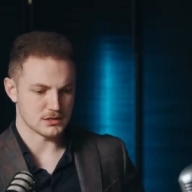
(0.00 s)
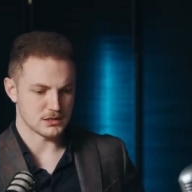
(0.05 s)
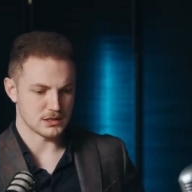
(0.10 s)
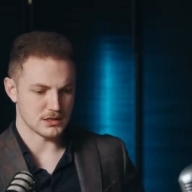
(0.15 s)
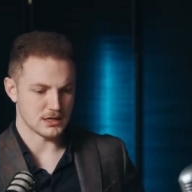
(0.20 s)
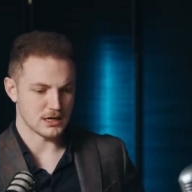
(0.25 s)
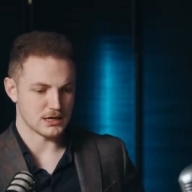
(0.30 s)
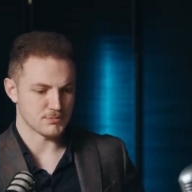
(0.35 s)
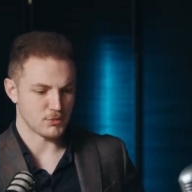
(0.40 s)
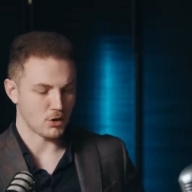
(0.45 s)
to
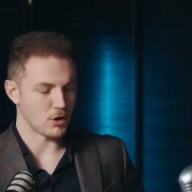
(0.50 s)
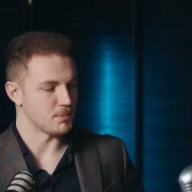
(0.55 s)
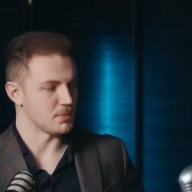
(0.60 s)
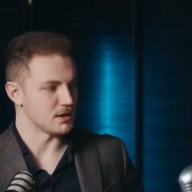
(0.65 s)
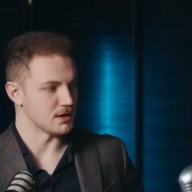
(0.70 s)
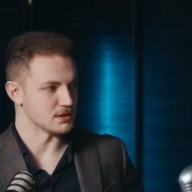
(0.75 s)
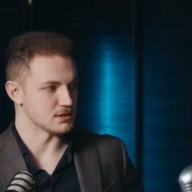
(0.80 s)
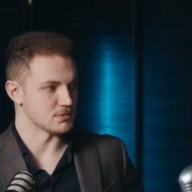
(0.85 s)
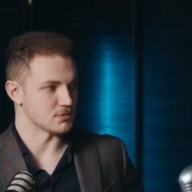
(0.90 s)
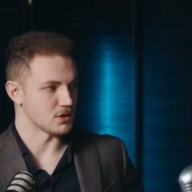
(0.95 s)
get
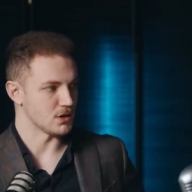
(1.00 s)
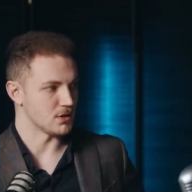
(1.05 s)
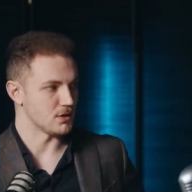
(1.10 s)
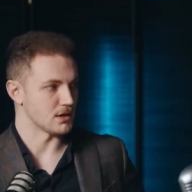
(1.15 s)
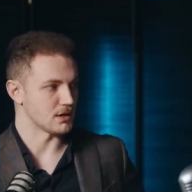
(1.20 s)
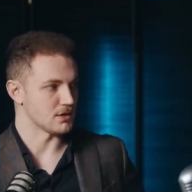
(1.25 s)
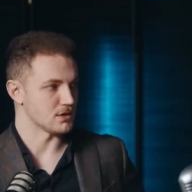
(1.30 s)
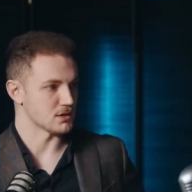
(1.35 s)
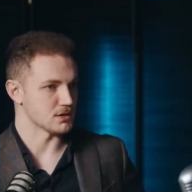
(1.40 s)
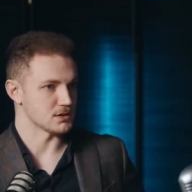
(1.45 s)
populism
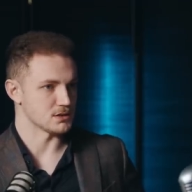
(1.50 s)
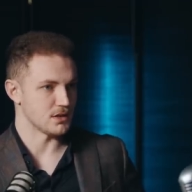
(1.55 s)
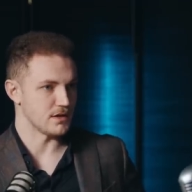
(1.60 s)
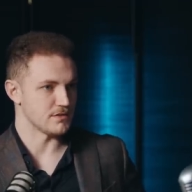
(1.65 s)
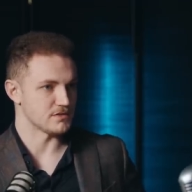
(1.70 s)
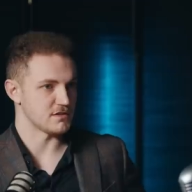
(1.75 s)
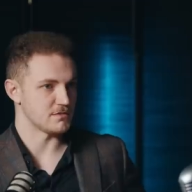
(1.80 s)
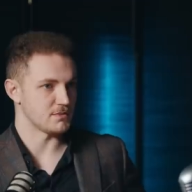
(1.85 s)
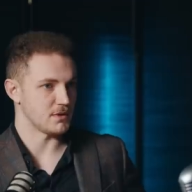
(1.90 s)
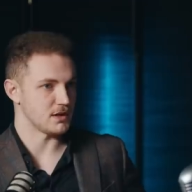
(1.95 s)
going in the
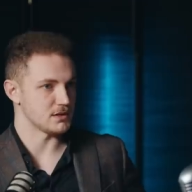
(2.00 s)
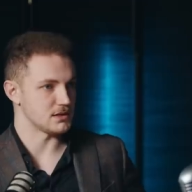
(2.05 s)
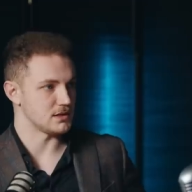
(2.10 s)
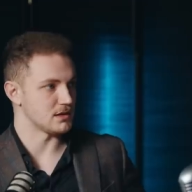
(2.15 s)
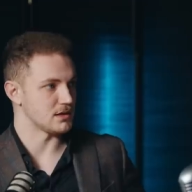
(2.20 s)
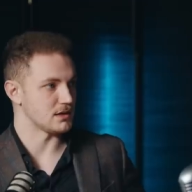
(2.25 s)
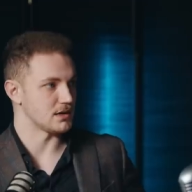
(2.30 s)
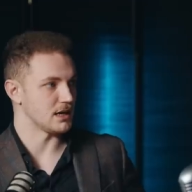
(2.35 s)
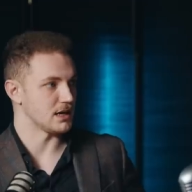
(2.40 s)
Conservative Party than it